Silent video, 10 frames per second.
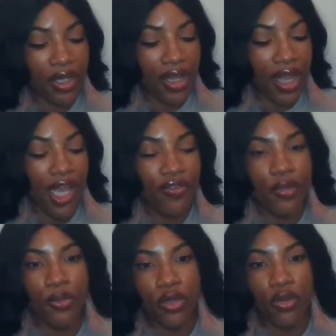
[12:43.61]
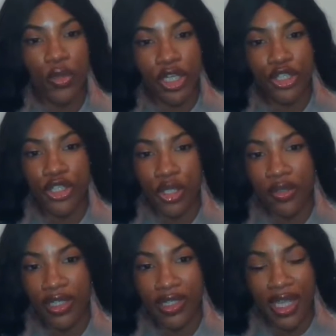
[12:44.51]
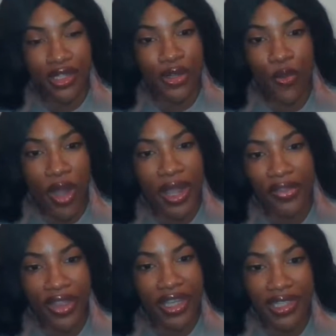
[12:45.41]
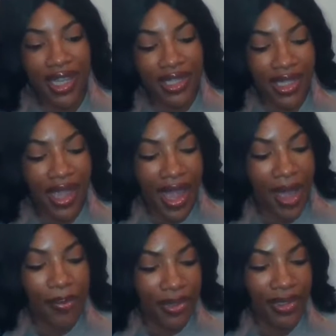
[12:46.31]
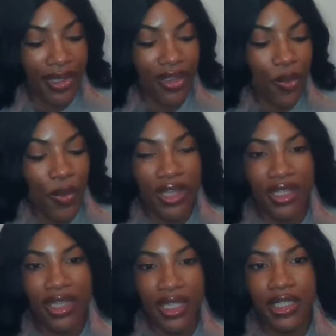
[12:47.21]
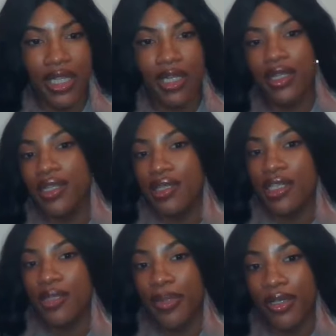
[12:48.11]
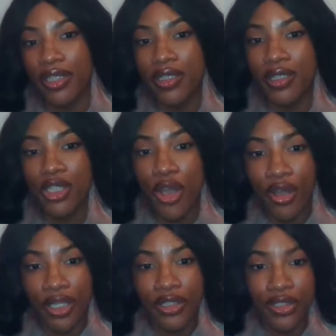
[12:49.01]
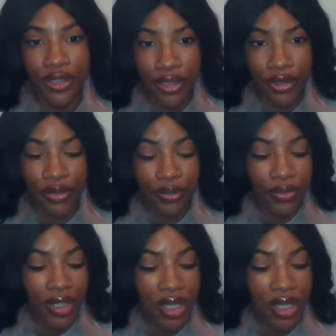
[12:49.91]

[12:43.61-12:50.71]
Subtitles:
having more reassurance as to why things had to happen in the way that they did. And this is spirit talking to you.